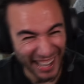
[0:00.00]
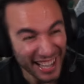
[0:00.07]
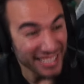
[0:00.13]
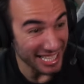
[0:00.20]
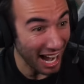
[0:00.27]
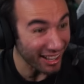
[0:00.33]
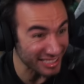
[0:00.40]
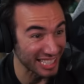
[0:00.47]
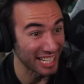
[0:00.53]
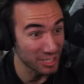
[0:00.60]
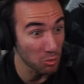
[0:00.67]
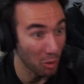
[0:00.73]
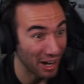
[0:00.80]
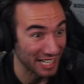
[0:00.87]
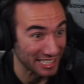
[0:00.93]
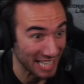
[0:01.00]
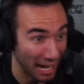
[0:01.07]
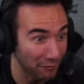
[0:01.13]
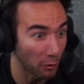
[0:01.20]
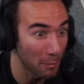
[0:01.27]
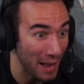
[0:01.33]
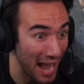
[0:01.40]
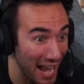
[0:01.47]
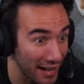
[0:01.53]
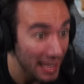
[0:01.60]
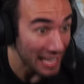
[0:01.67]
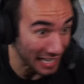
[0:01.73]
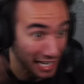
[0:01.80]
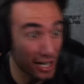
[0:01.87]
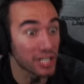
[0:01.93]
Y'all said you want a devil man.
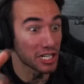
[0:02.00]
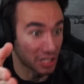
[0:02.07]
Here you